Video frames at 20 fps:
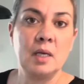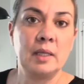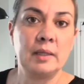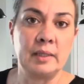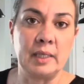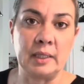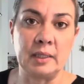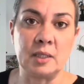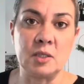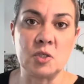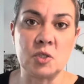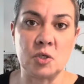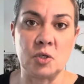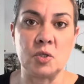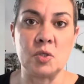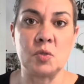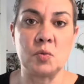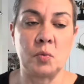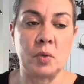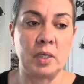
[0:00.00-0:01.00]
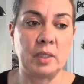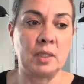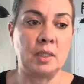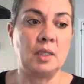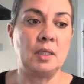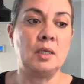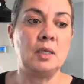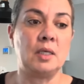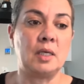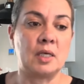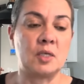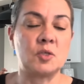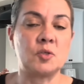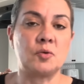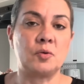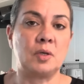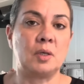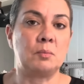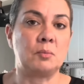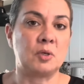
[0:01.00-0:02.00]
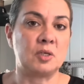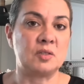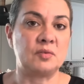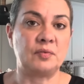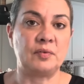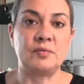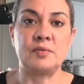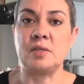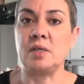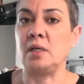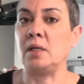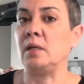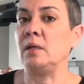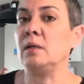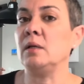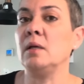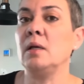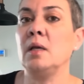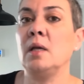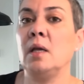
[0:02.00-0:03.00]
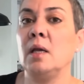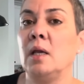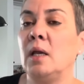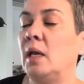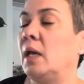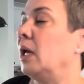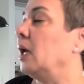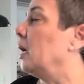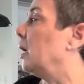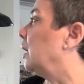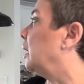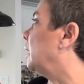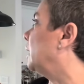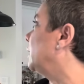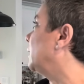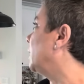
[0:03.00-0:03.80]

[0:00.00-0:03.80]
Nathan turned 20 yesterday, March 15. And